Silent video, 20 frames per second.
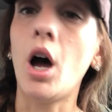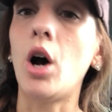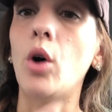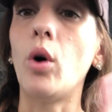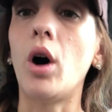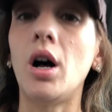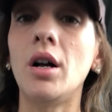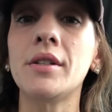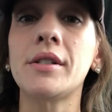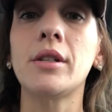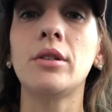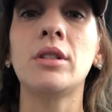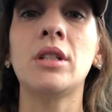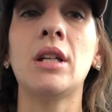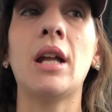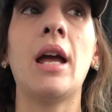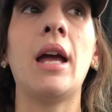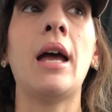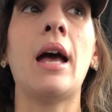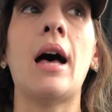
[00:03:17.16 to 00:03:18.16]
Oh, also
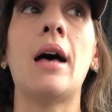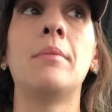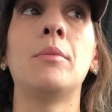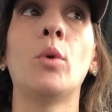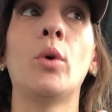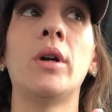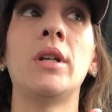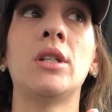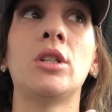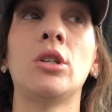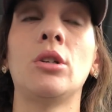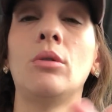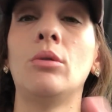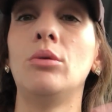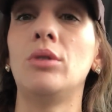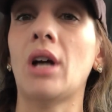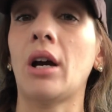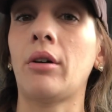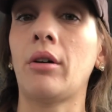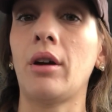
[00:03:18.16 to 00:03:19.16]
today I'm going to
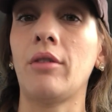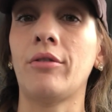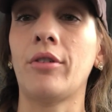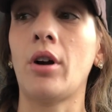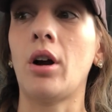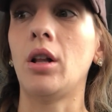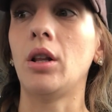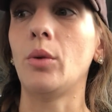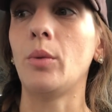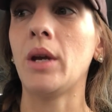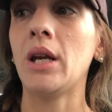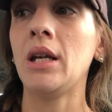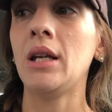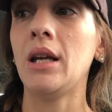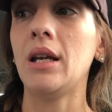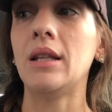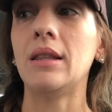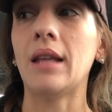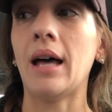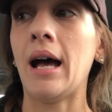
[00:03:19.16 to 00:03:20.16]
decorate for
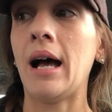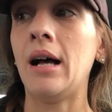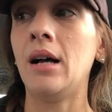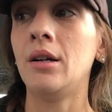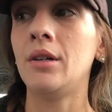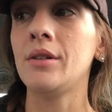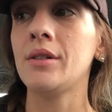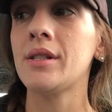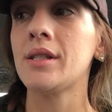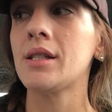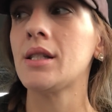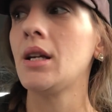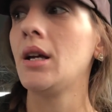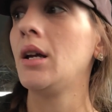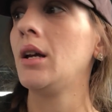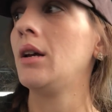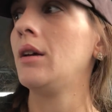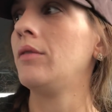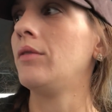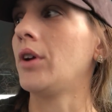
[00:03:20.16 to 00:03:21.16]
Halloween in the house,
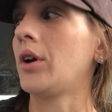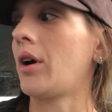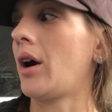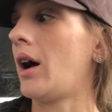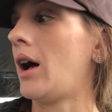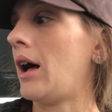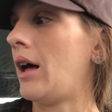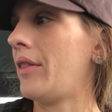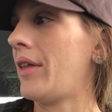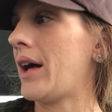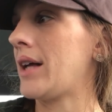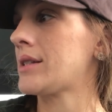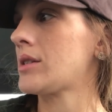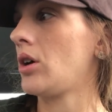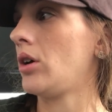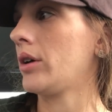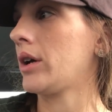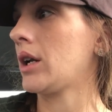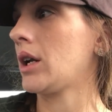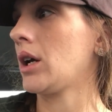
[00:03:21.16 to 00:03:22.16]
figure out how that's
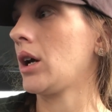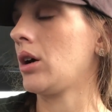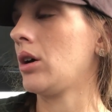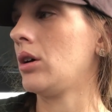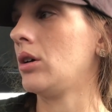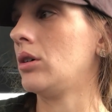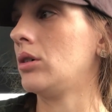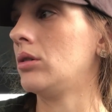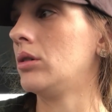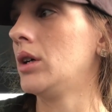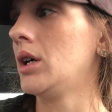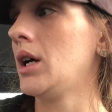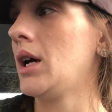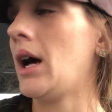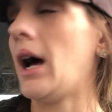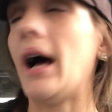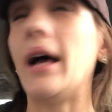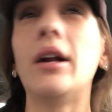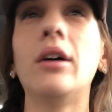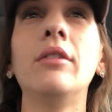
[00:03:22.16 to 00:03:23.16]
all gonna go.
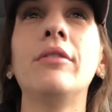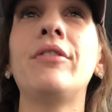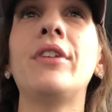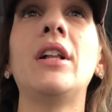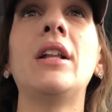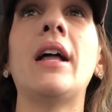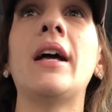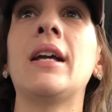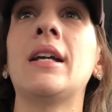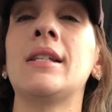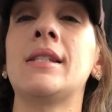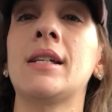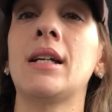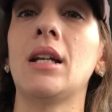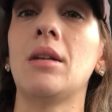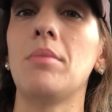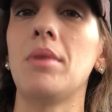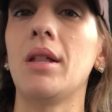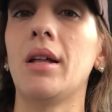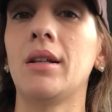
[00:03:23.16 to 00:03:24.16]
I don't feel like it's
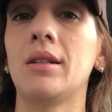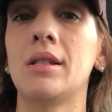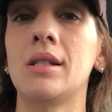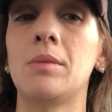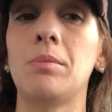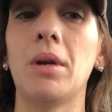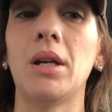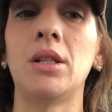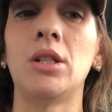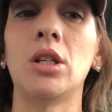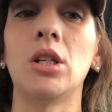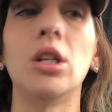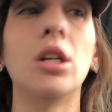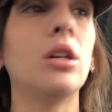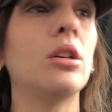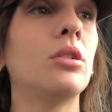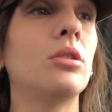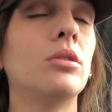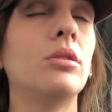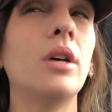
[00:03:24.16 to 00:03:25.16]
gonna be like this big to
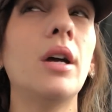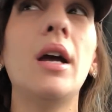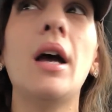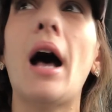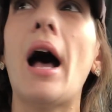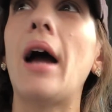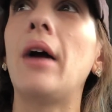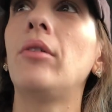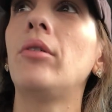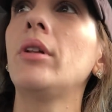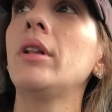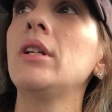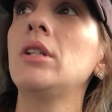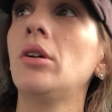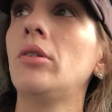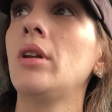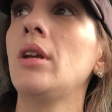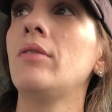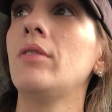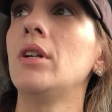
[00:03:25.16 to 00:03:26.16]
do. I really
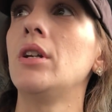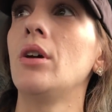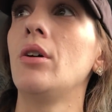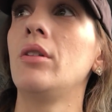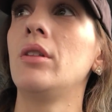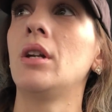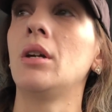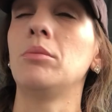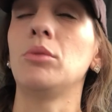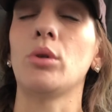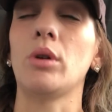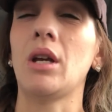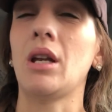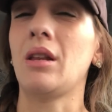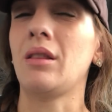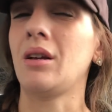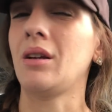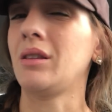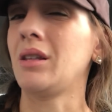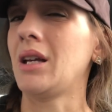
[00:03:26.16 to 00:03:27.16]
don't even know that I'm doing
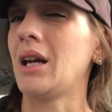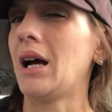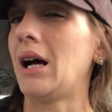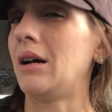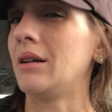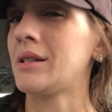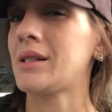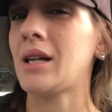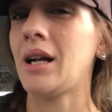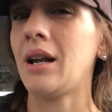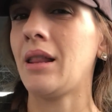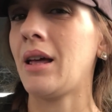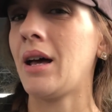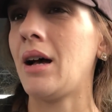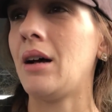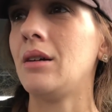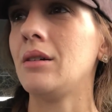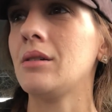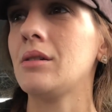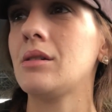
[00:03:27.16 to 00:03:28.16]
anything on the outside of the
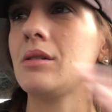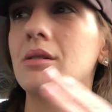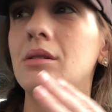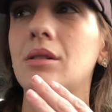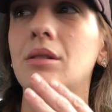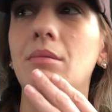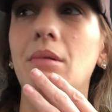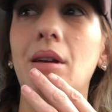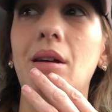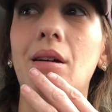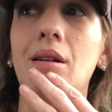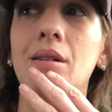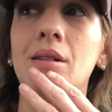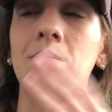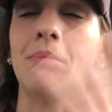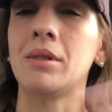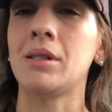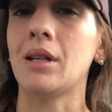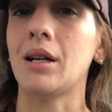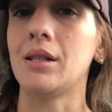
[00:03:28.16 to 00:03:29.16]
house, to be
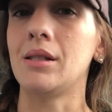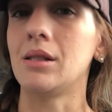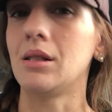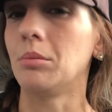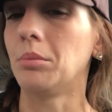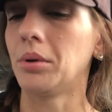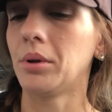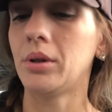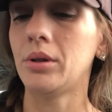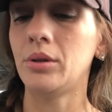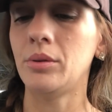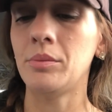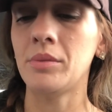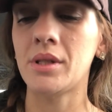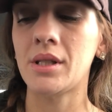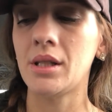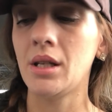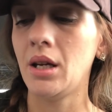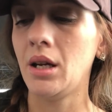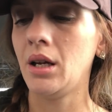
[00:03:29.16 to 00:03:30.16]
honest, besides the
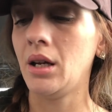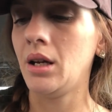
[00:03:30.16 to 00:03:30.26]
brooms.